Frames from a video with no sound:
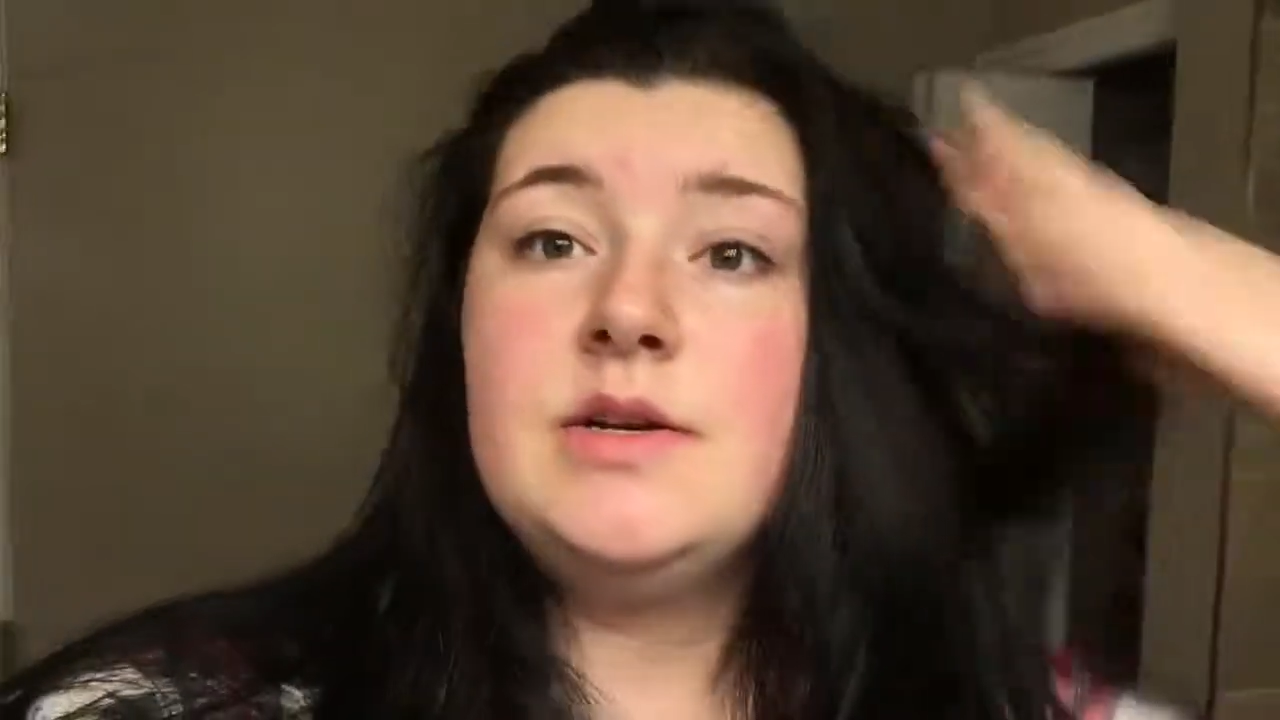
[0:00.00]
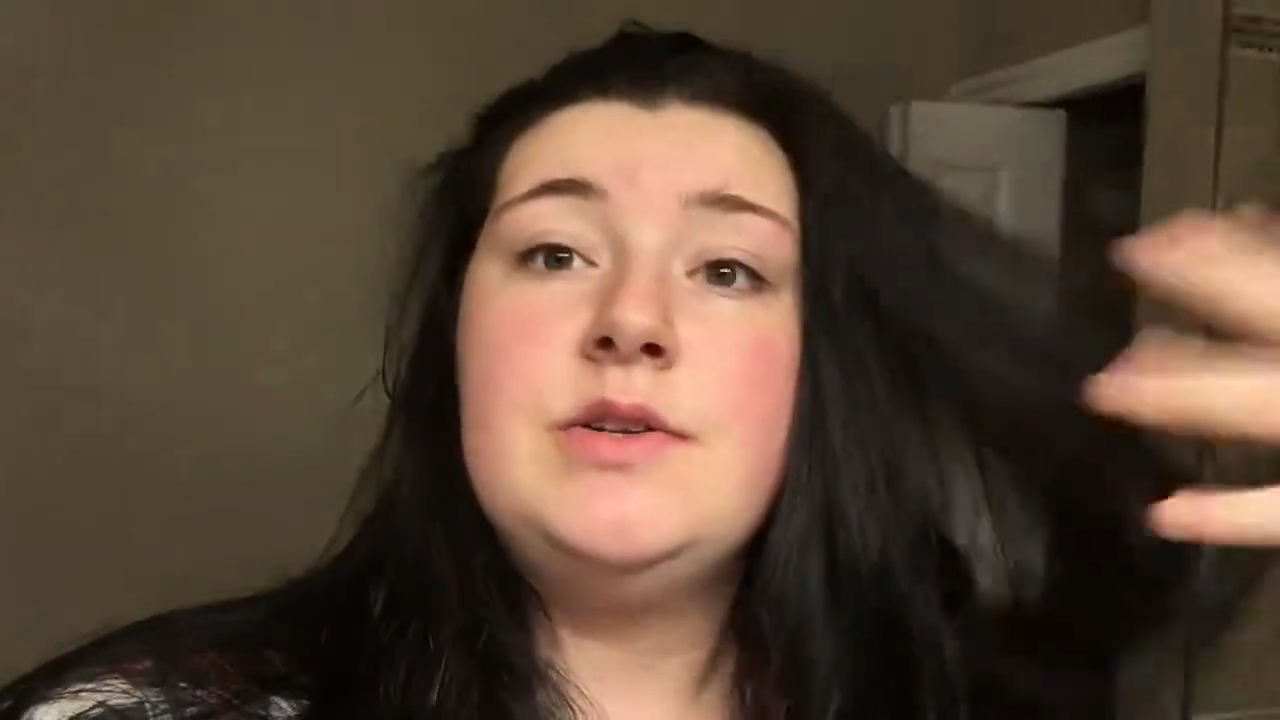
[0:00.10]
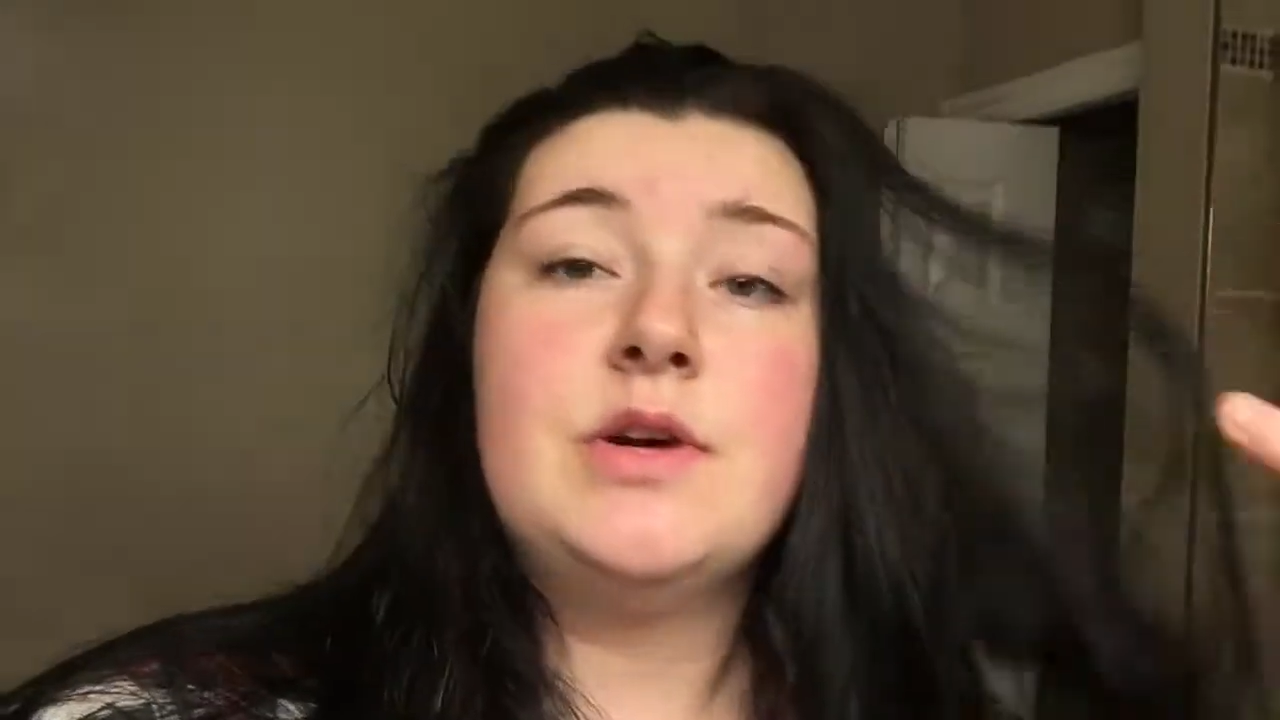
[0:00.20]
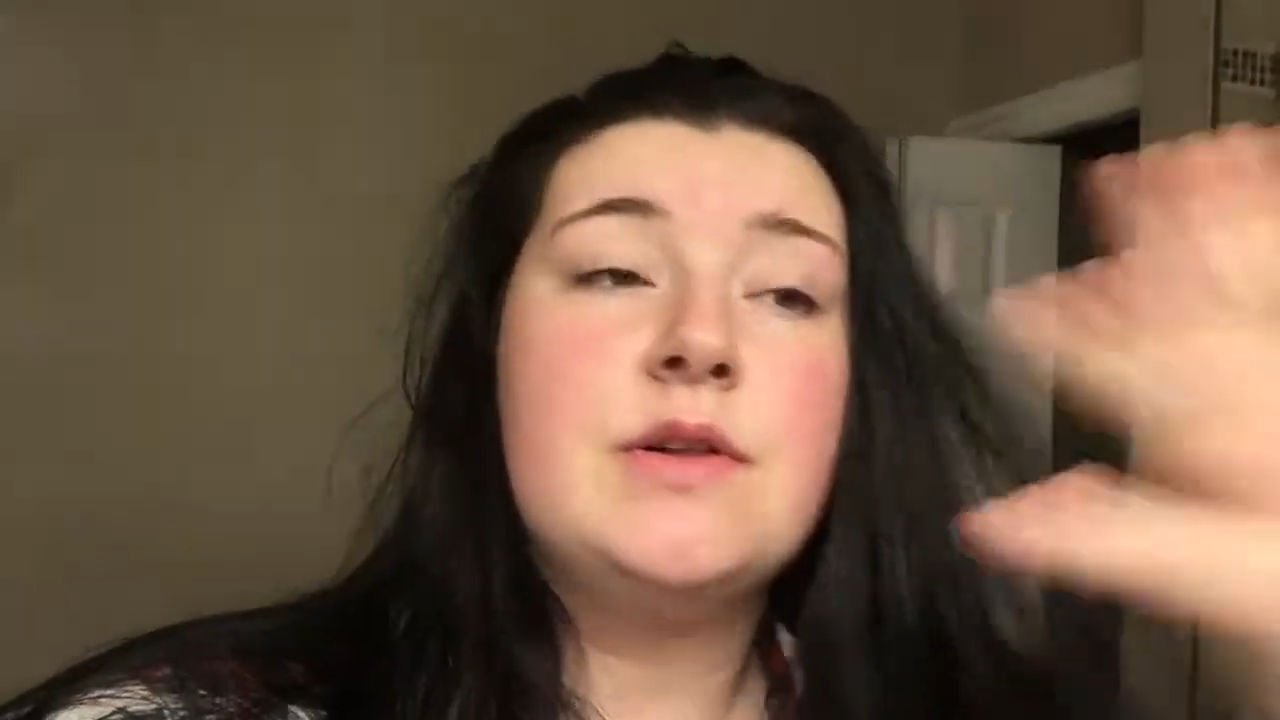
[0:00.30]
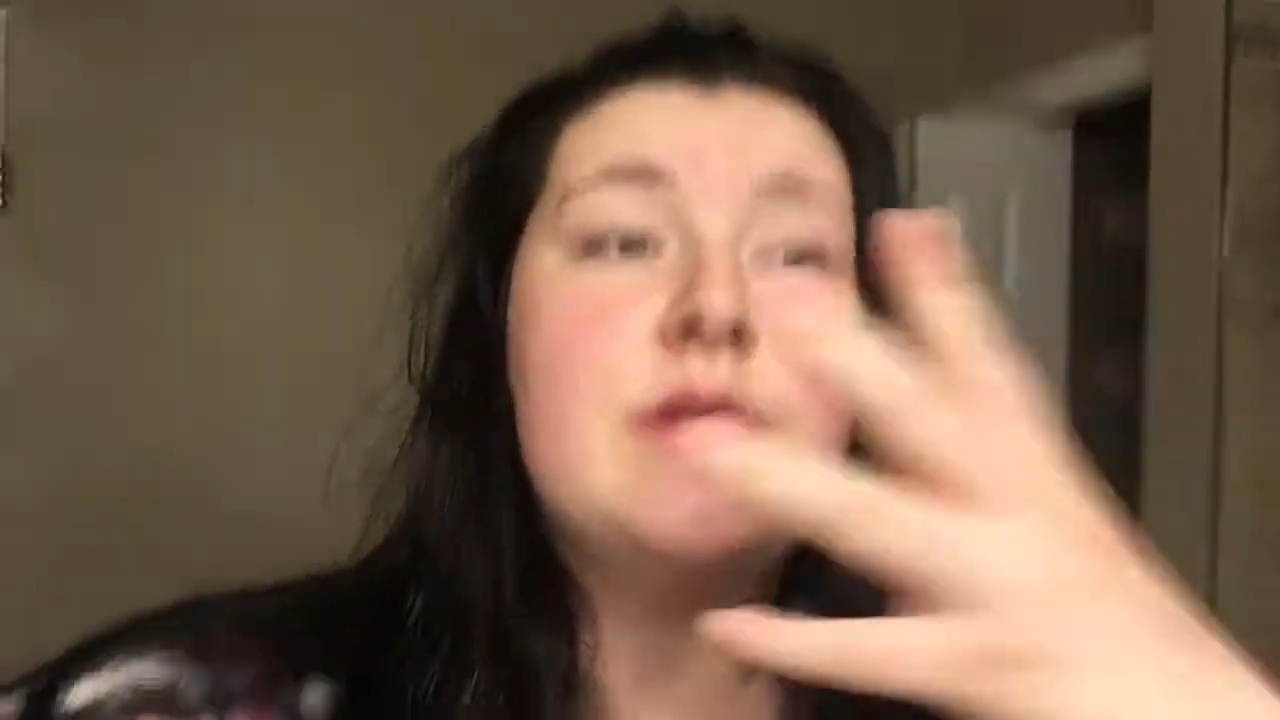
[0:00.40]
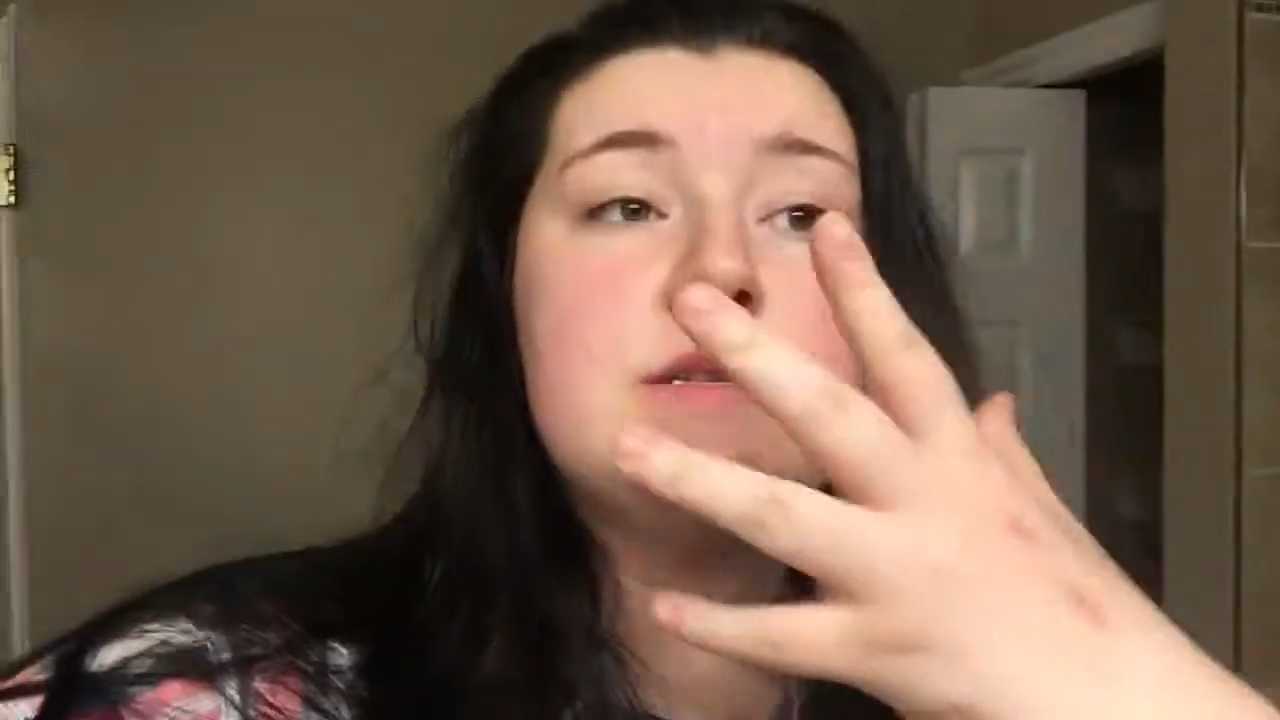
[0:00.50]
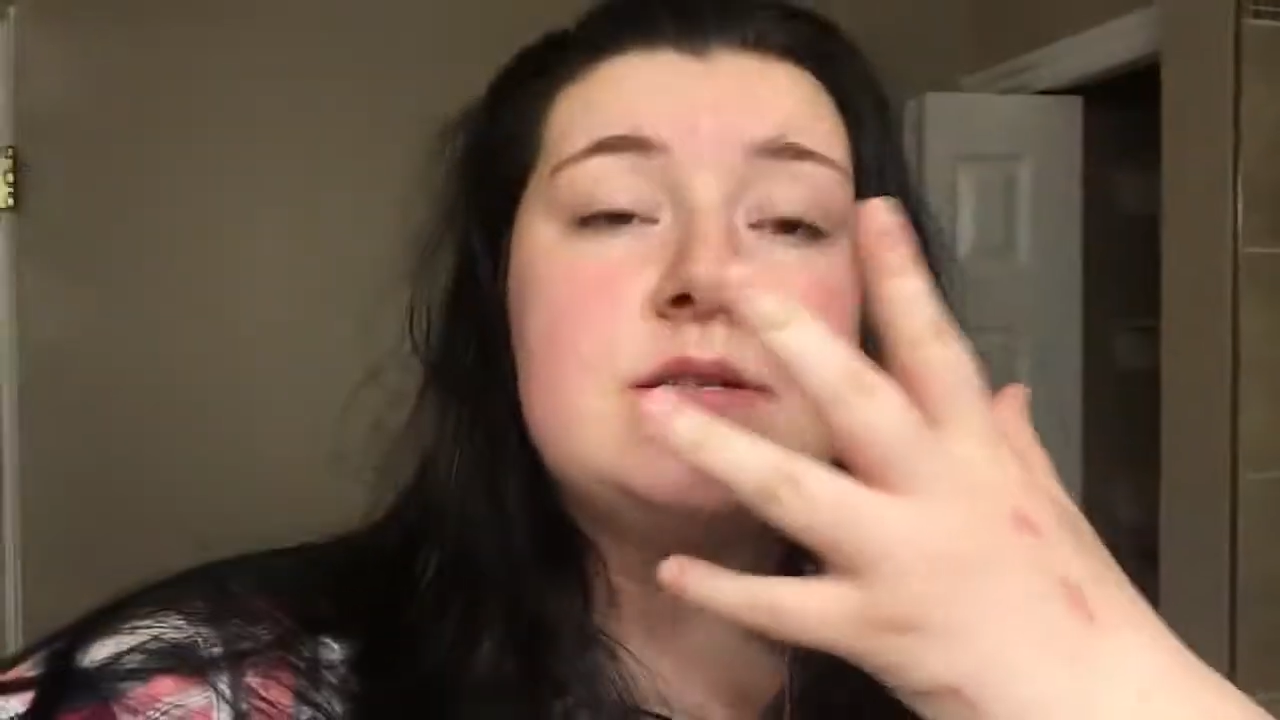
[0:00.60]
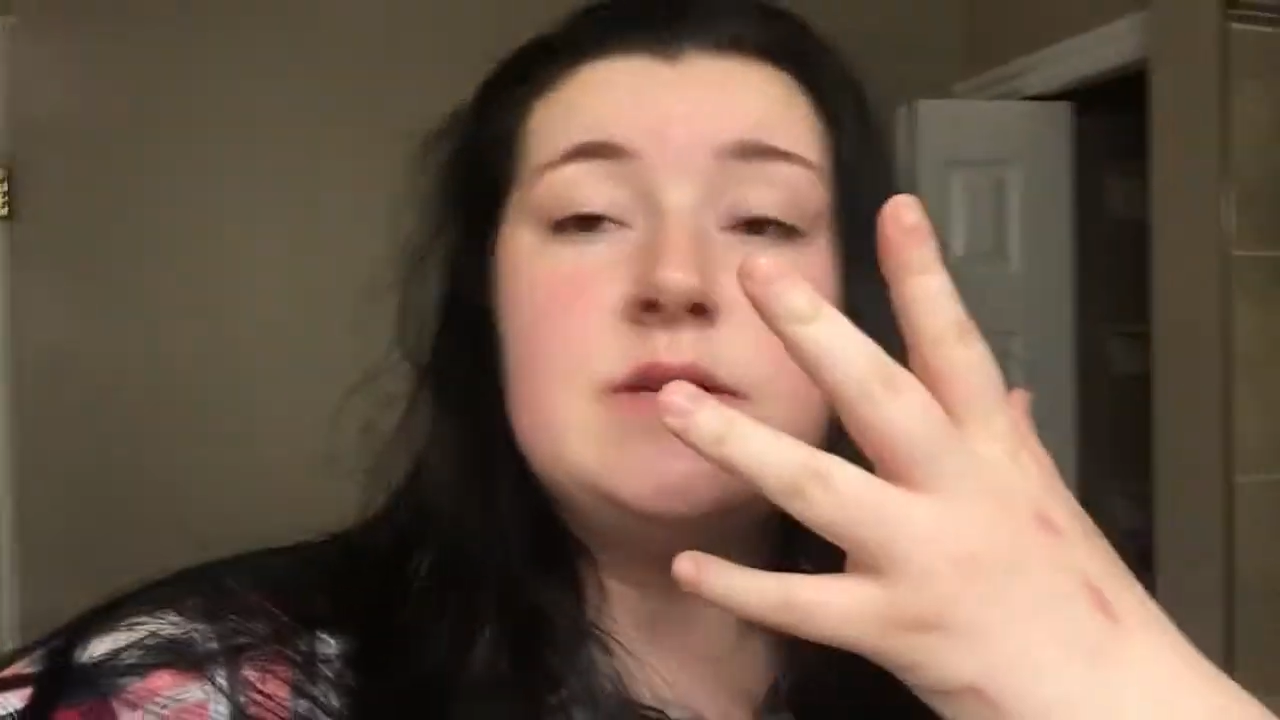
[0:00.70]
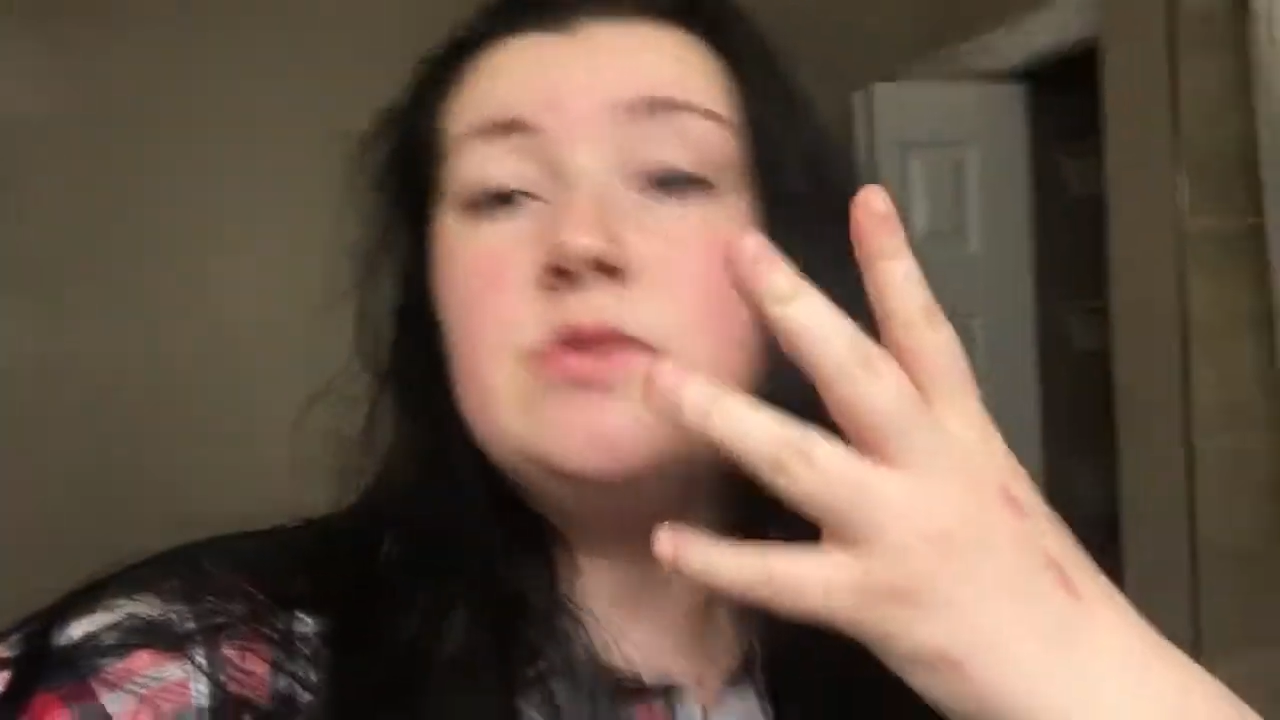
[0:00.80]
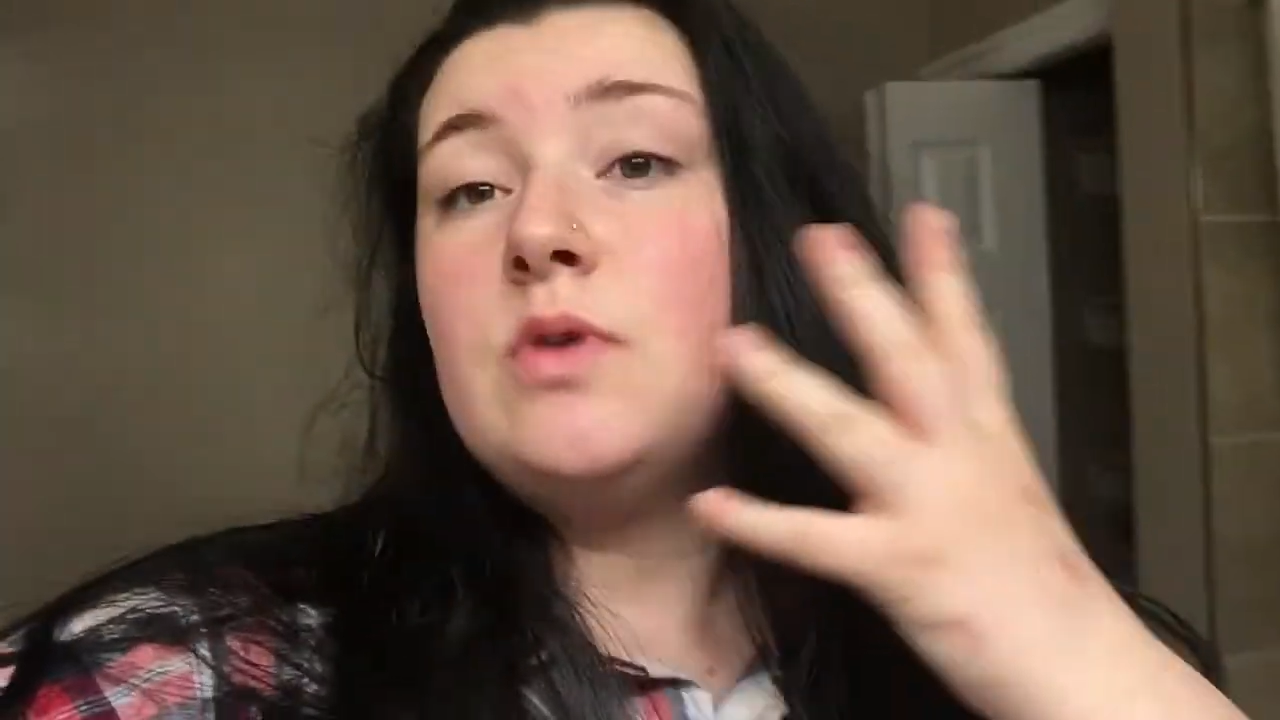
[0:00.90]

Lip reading: turn this into